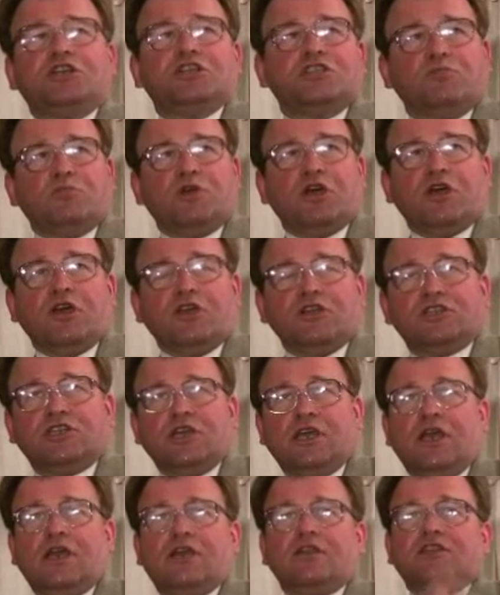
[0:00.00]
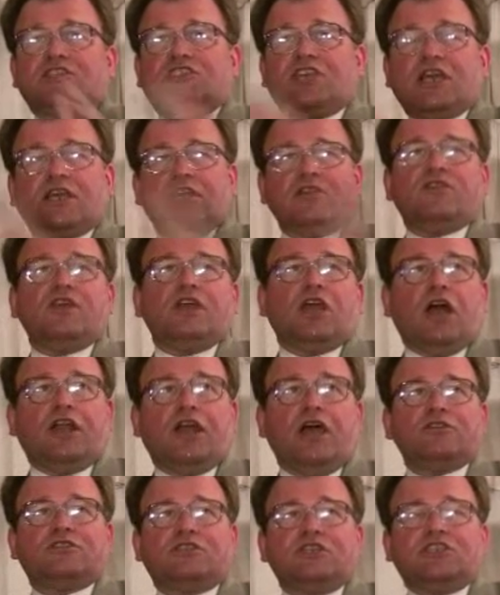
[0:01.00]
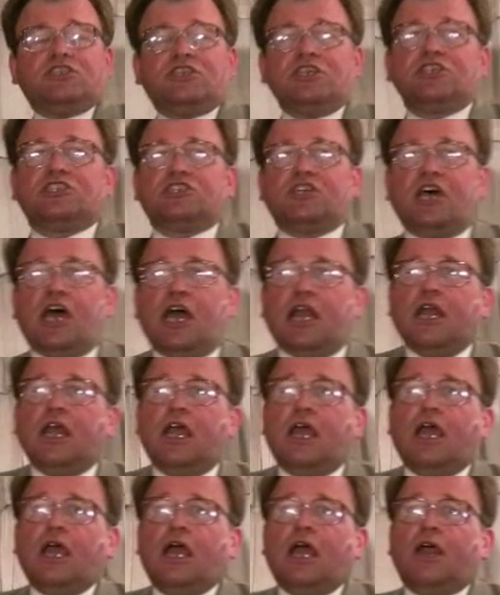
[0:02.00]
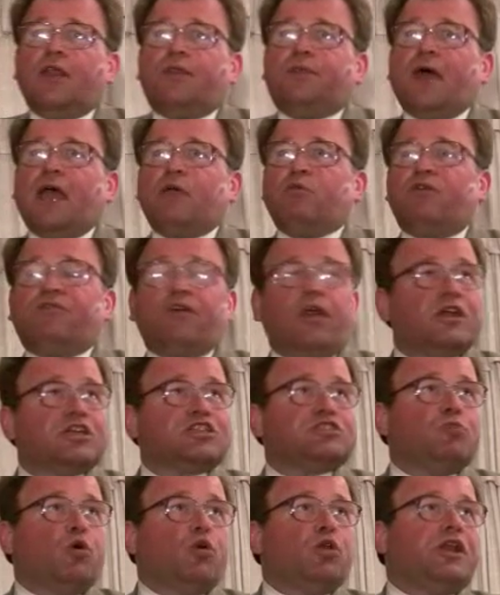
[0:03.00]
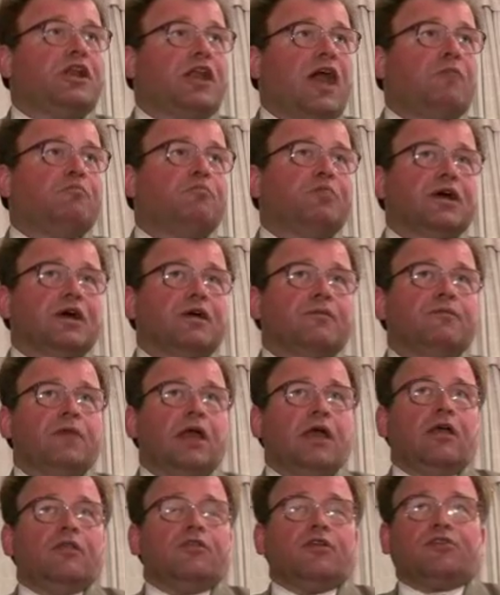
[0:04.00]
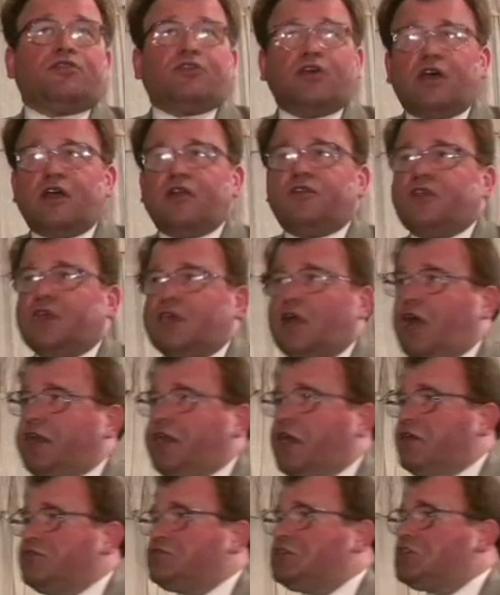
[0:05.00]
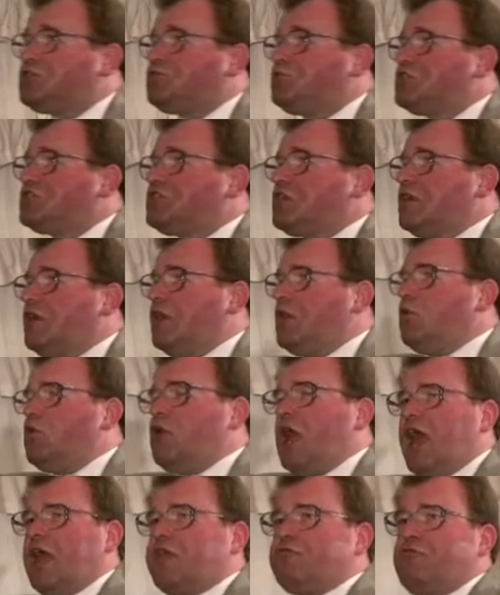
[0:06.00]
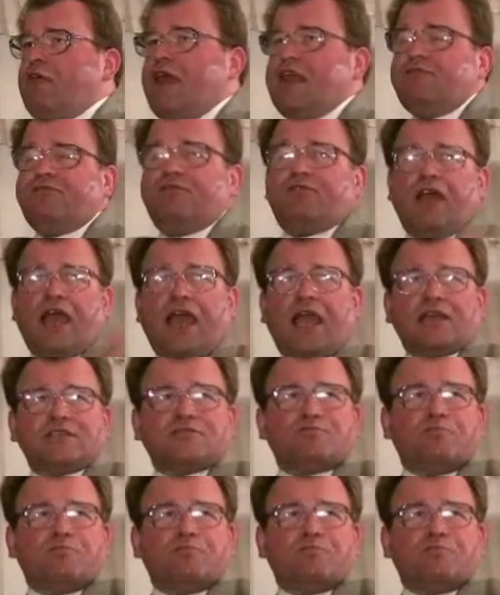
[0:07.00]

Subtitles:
has emerged. The second thing I noticed is that they were very small in number. The third thing I noticed was that they all had red flags